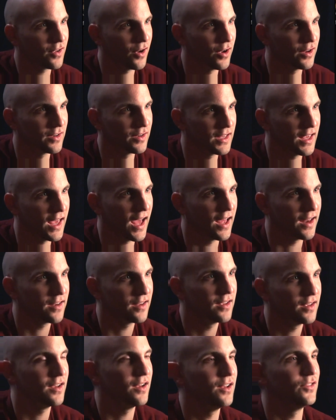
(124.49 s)
it's going to get
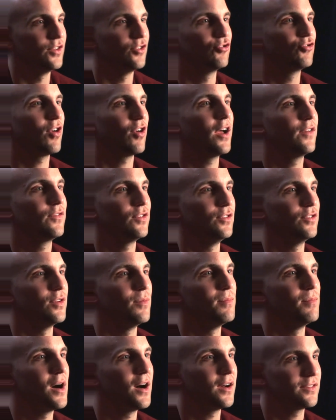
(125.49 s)
as it drives you
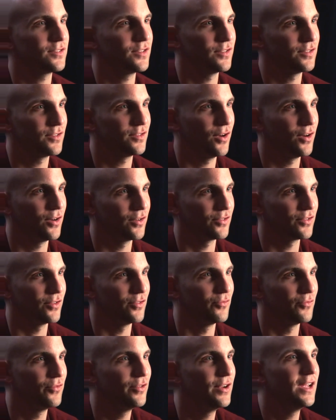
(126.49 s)
to master songs
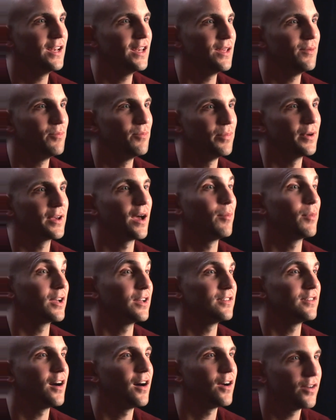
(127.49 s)
and really become a
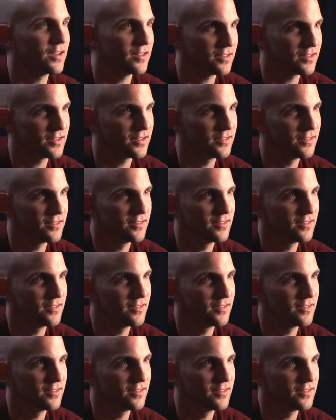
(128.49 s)
guitarist.